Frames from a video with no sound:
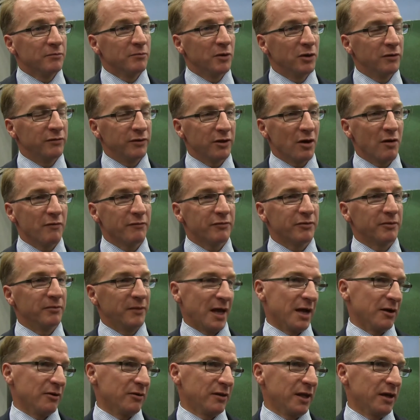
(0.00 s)
Moving on from
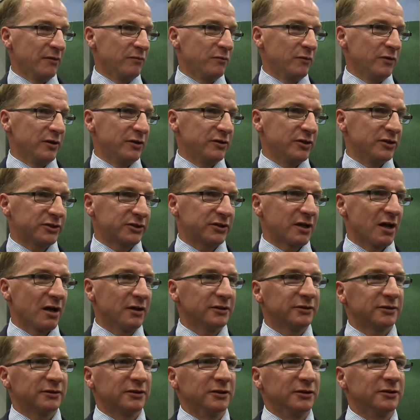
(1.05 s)
that, then we
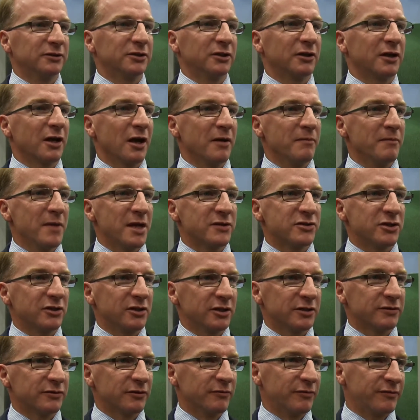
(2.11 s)
discussed and took home
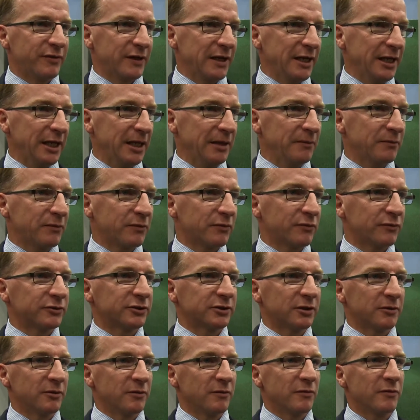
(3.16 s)
messages from Philippe,
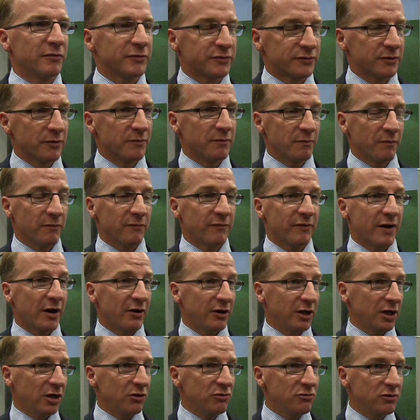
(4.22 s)
some, some
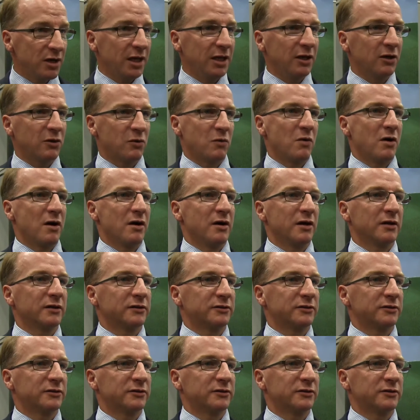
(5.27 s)
very unique work